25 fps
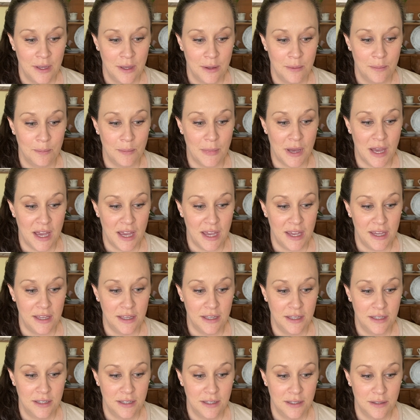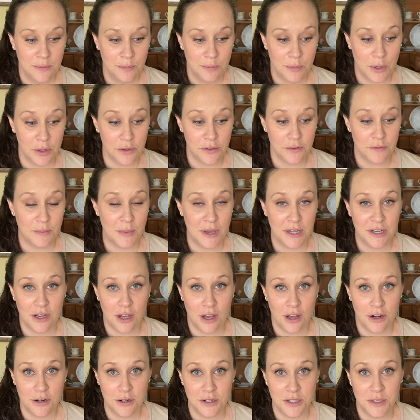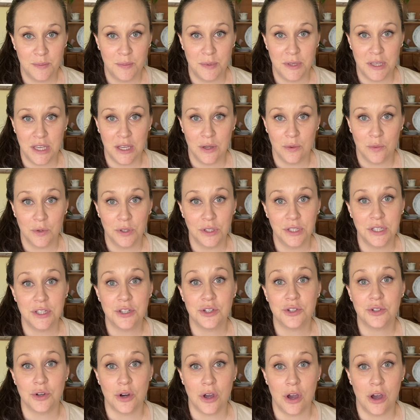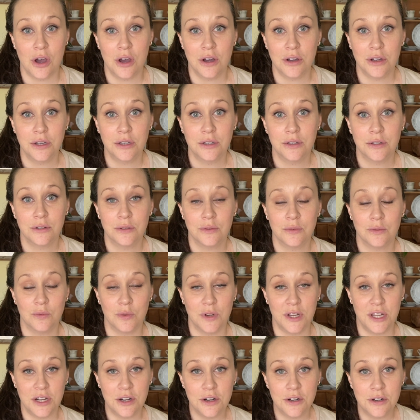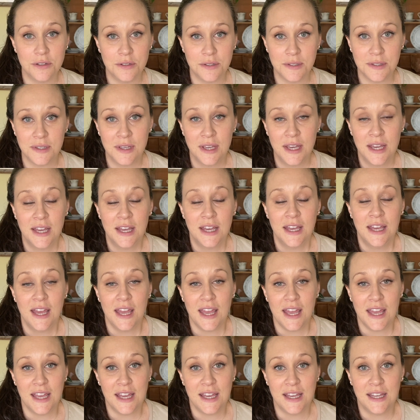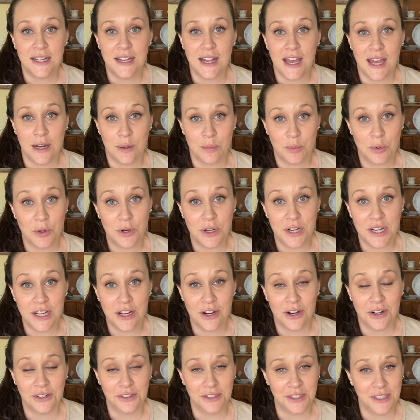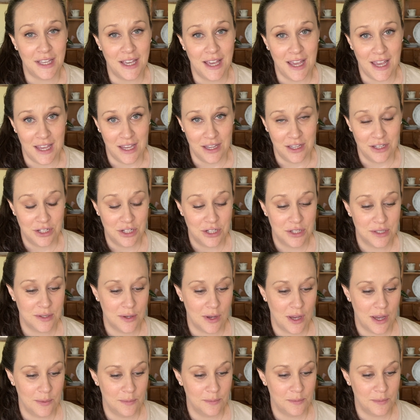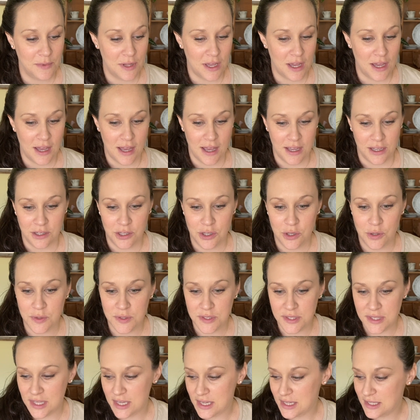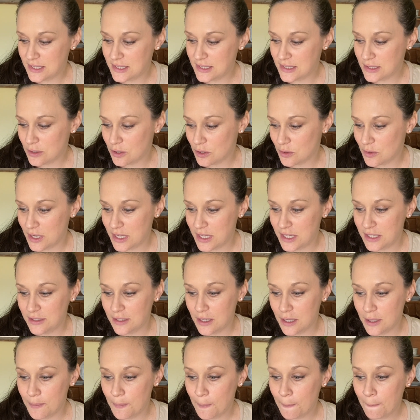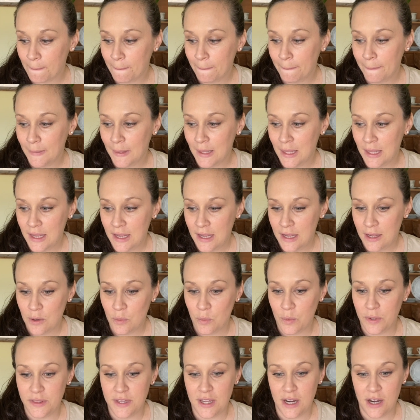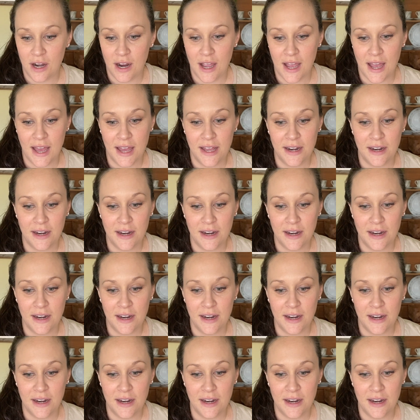both of my daughters being really strong readers and at a pretty early age. So I use this curriculum when they're at